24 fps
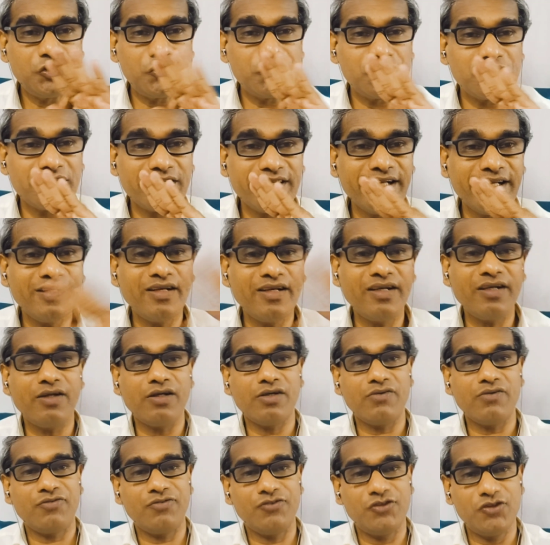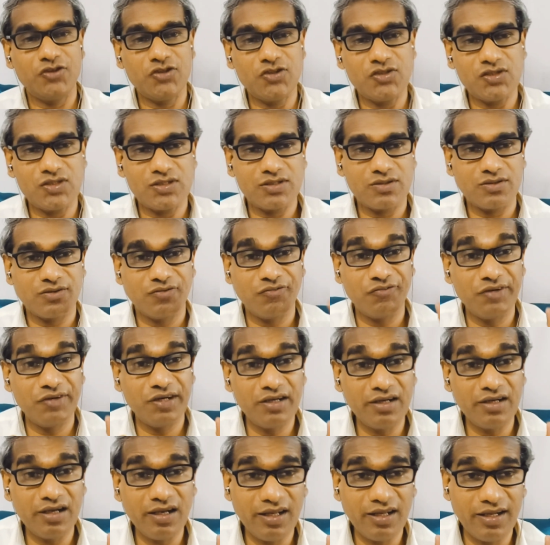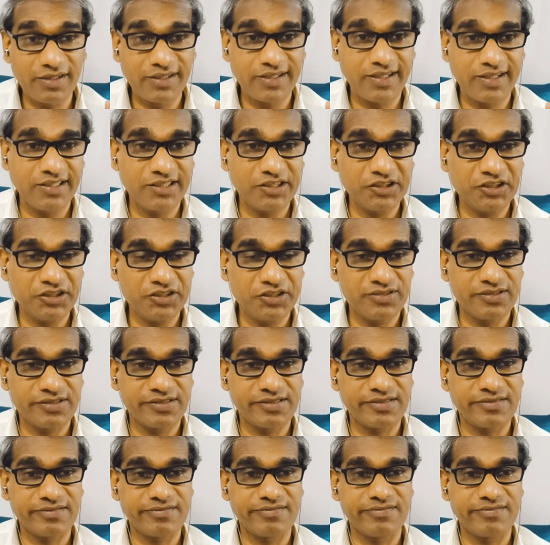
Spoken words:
to get rid of those worldly attractions